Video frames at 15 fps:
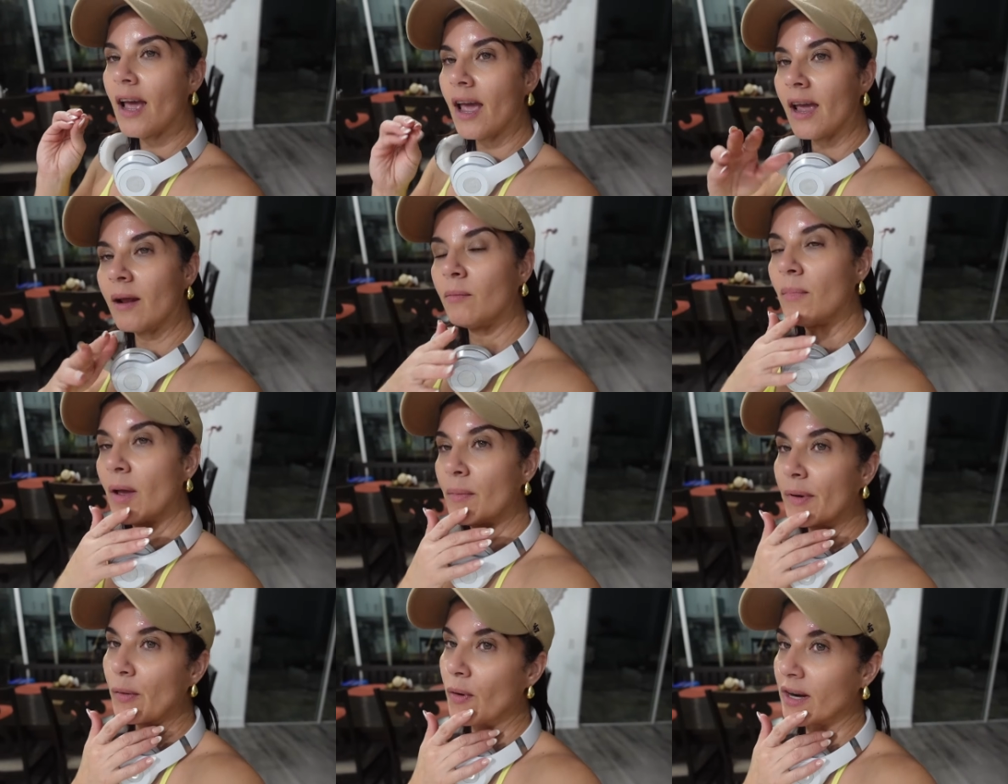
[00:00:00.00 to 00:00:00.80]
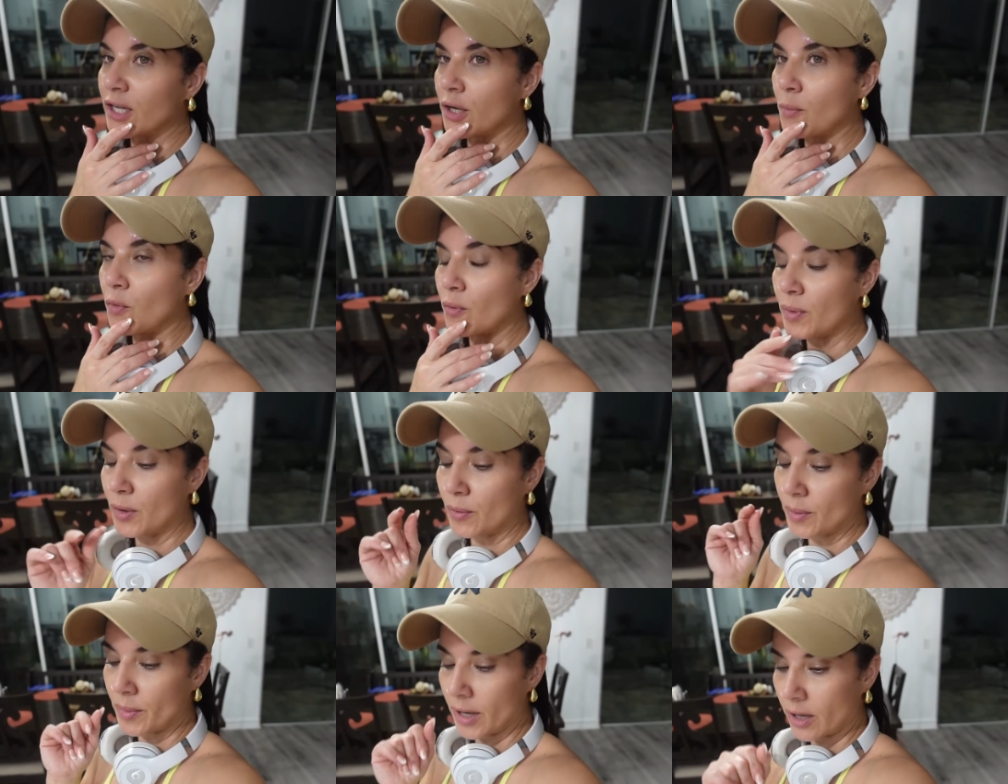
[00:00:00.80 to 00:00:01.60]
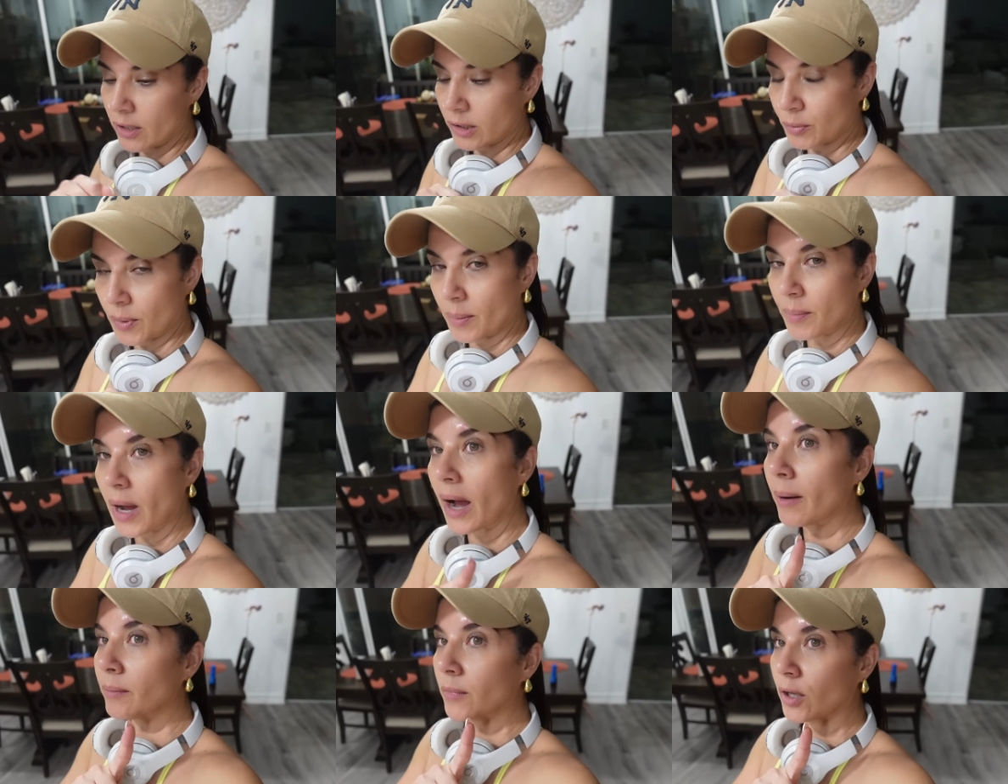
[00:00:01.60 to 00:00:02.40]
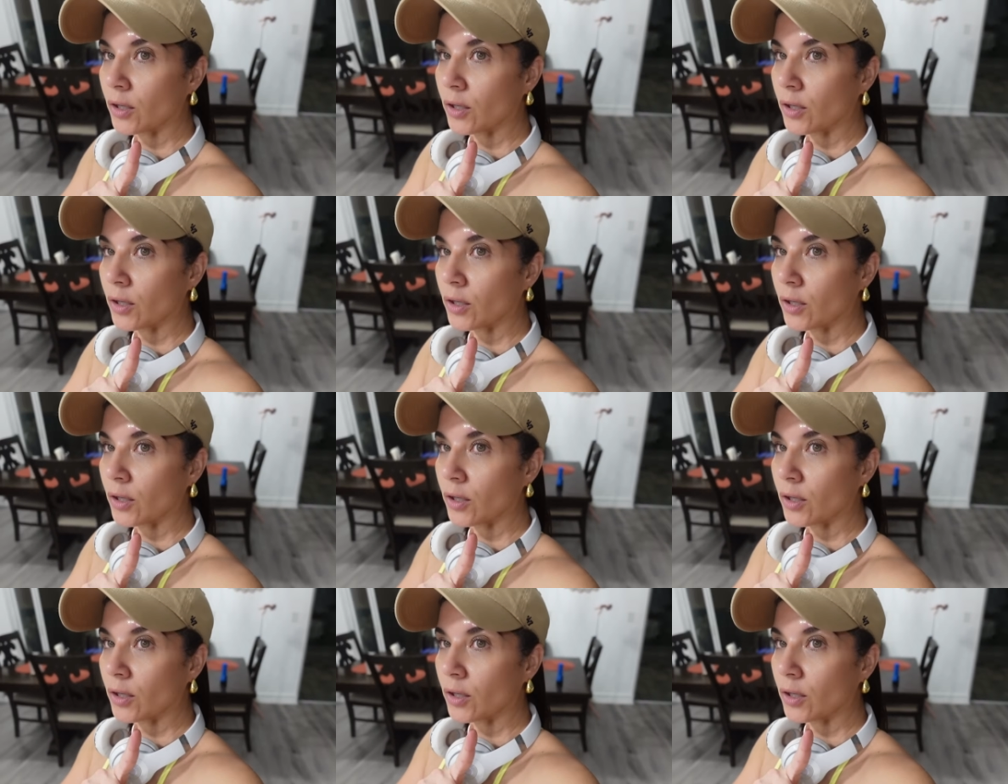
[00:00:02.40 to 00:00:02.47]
and maybe watch a movie with my husband. I'm